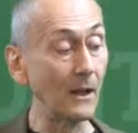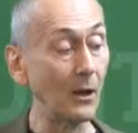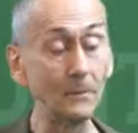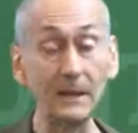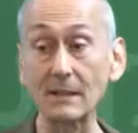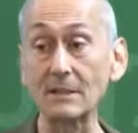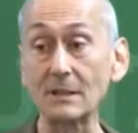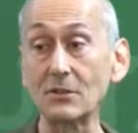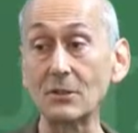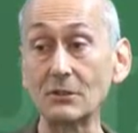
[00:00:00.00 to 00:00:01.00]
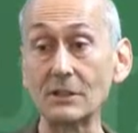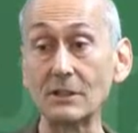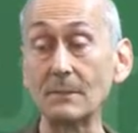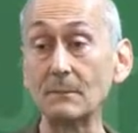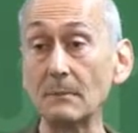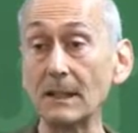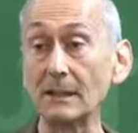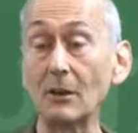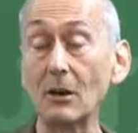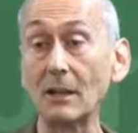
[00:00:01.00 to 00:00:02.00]
open access journals that simply make
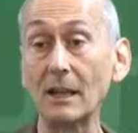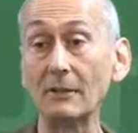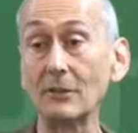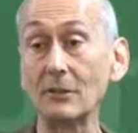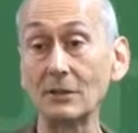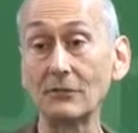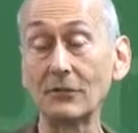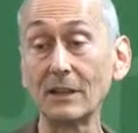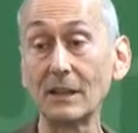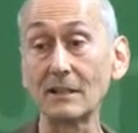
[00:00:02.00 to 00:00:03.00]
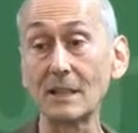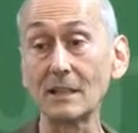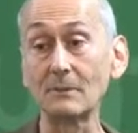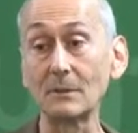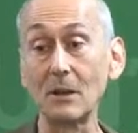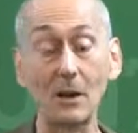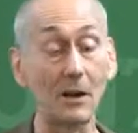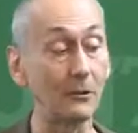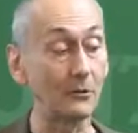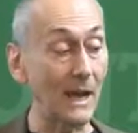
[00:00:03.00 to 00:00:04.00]
their online version freely accessible
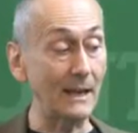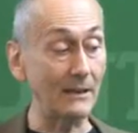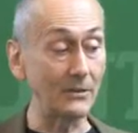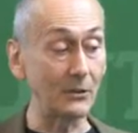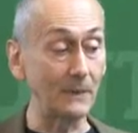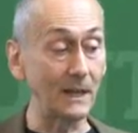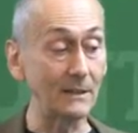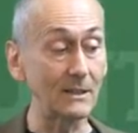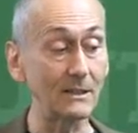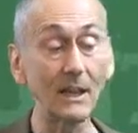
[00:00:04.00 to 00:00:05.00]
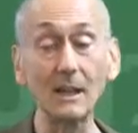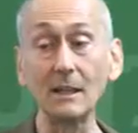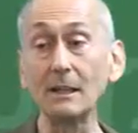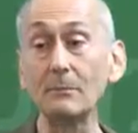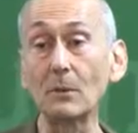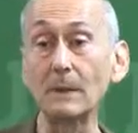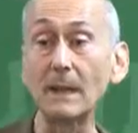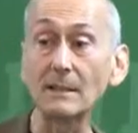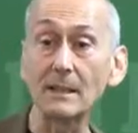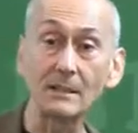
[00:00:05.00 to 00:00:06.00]
are gratis open access. Libre open
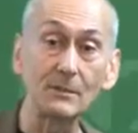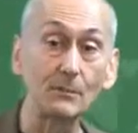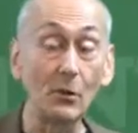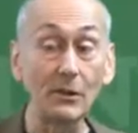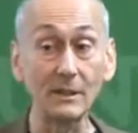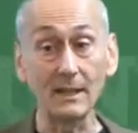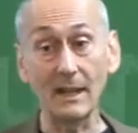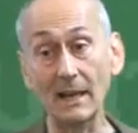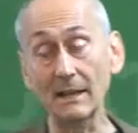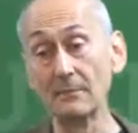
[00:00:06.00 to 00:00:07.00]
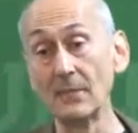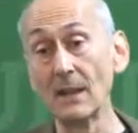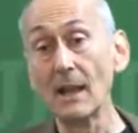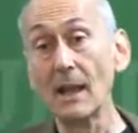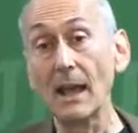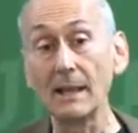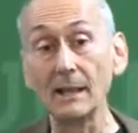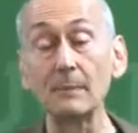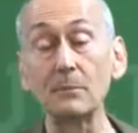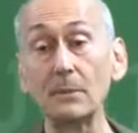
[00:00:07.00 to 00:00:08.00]
access is more than that. And
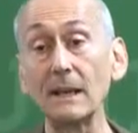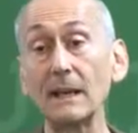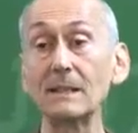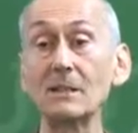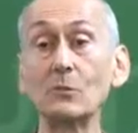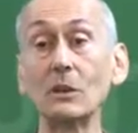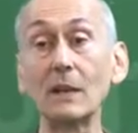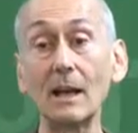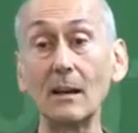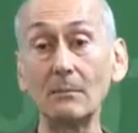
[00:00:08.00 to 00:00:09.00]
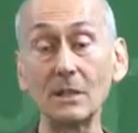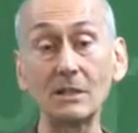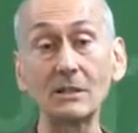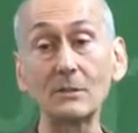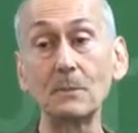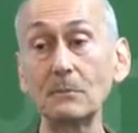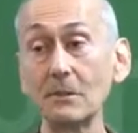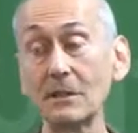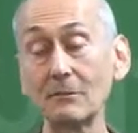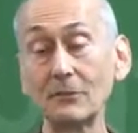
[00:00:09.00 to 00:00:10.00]
Libre open access will come, just as
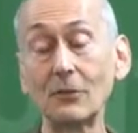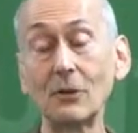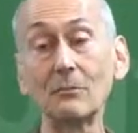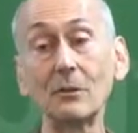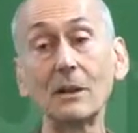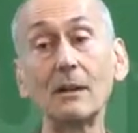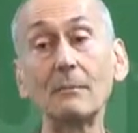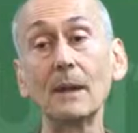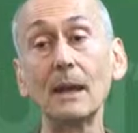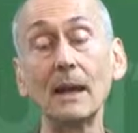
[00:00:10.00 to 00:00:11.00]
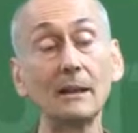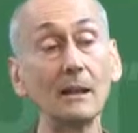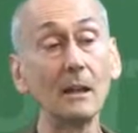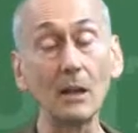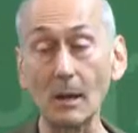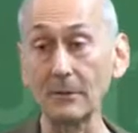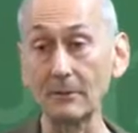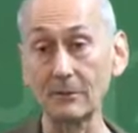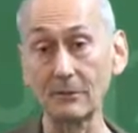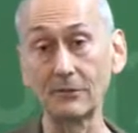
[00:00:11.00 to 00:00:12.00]
publishing reform will come and
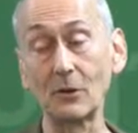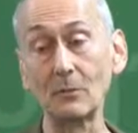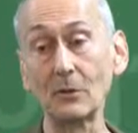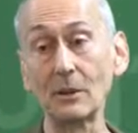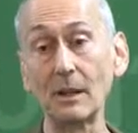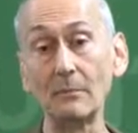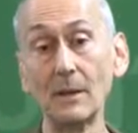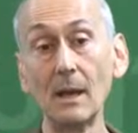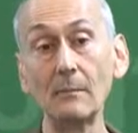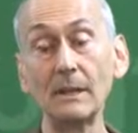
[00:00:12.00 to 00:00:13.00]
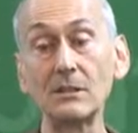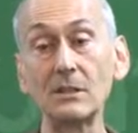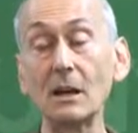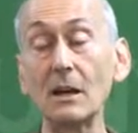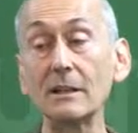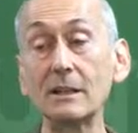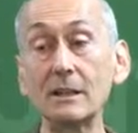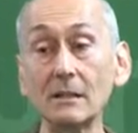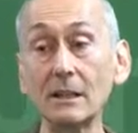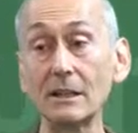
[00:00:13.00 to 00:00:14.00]
copyright reform will come. But it's not
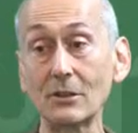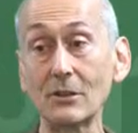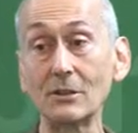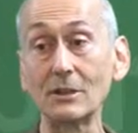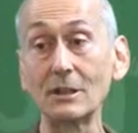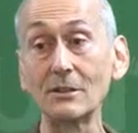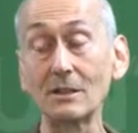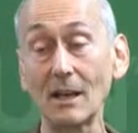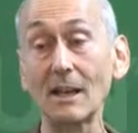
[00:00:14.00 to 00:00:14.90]
nearly as urgent as